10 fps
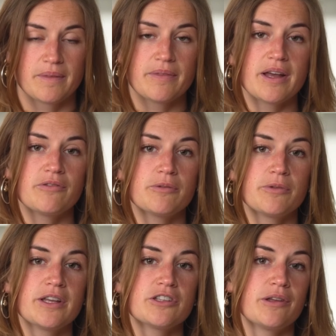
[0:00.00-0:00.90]
Think of
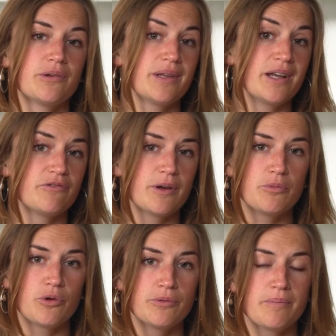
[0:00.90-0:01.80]
FPS like a
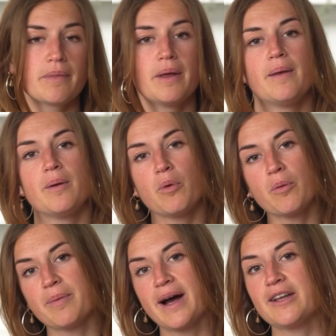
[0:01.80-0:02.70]
flipbook. The more
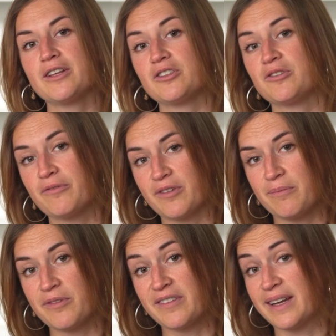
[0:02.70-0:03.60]
pages you flip
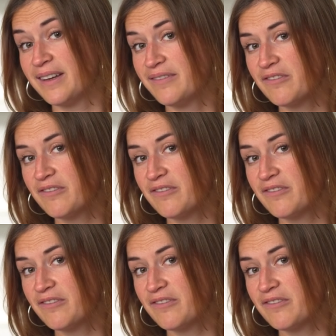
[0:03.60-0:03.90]
per second,